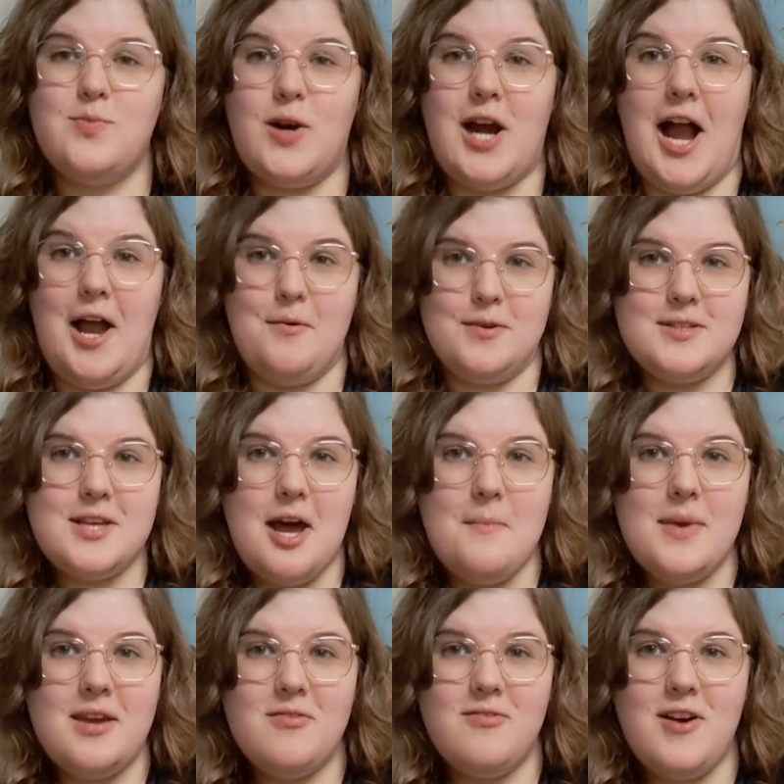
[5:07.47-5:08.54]
where I was
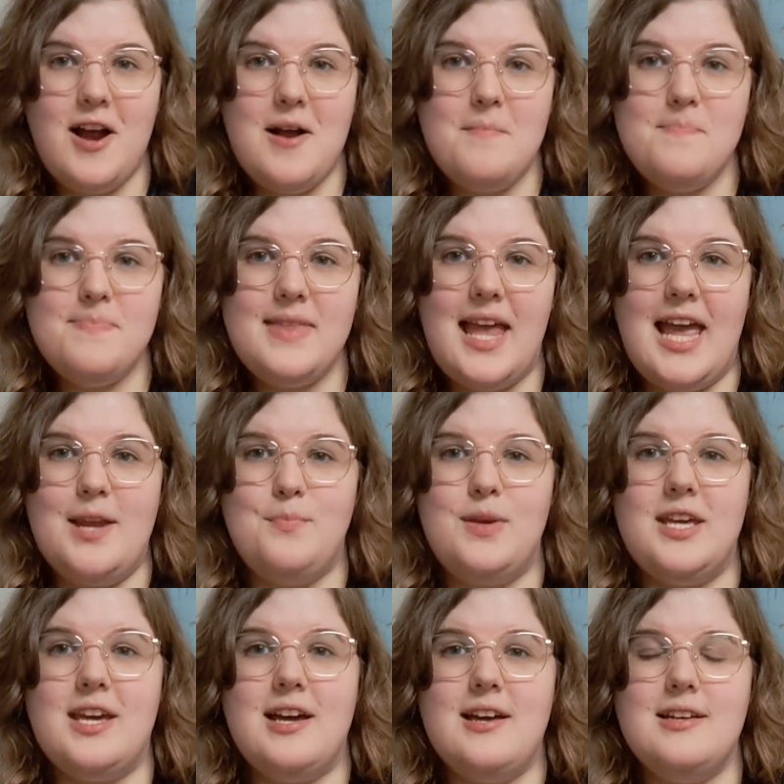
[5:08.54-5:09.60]
coming from, and
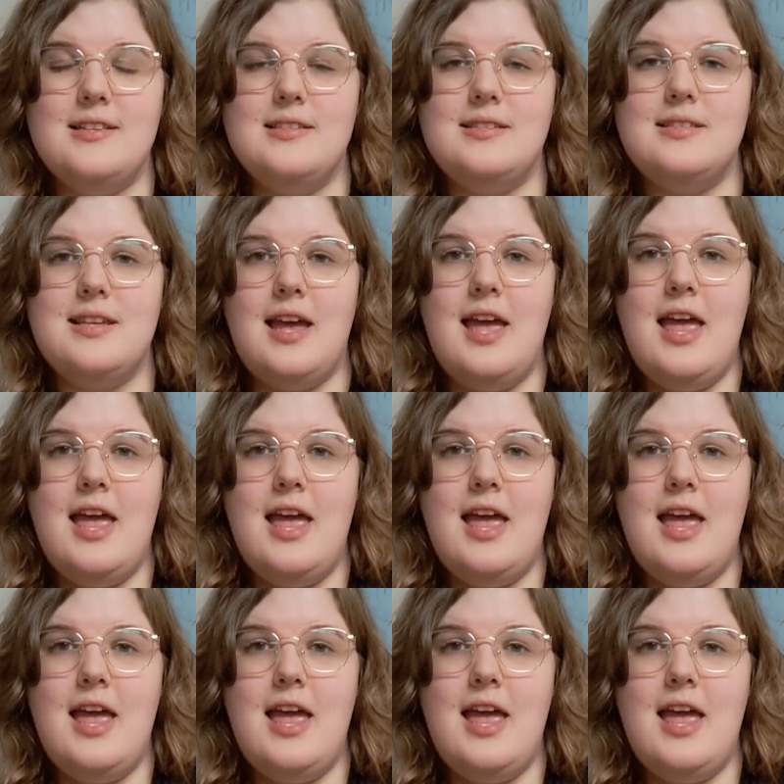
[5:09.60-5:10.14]
because